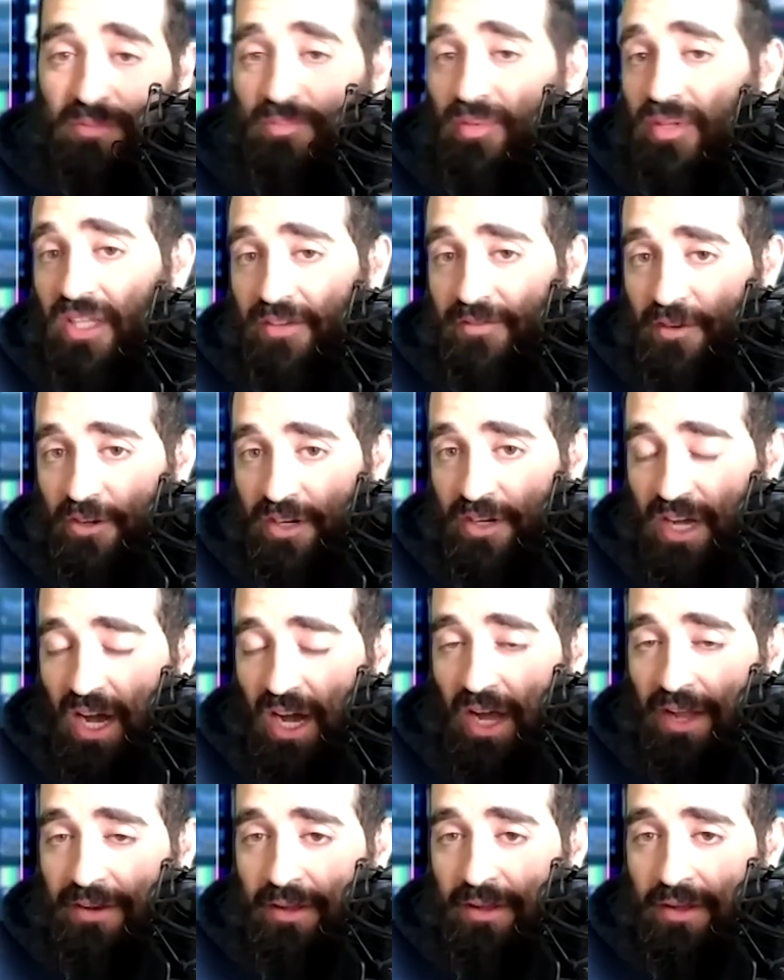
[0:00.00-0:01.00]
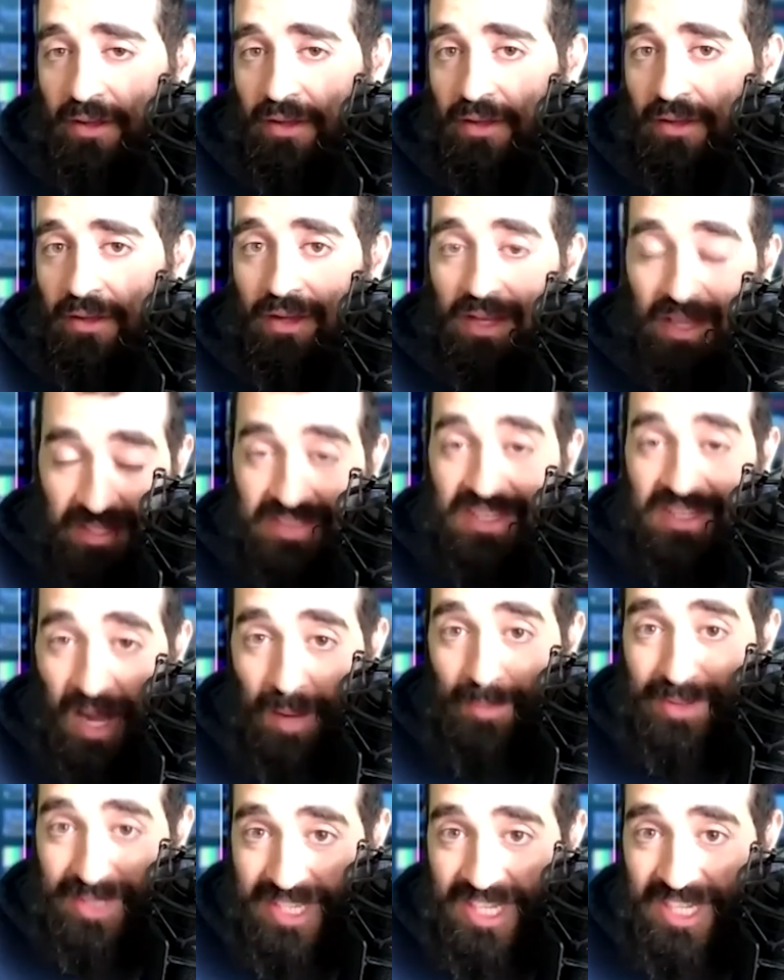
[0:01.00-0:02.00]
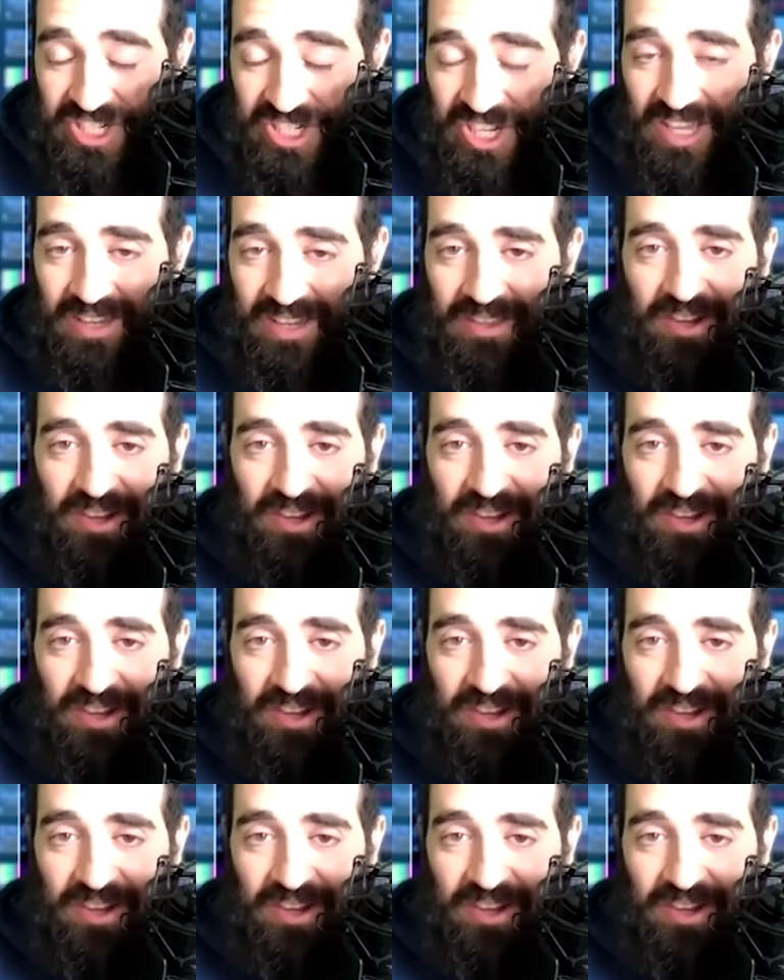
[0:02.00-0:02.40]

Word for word: believe it or not, is competition.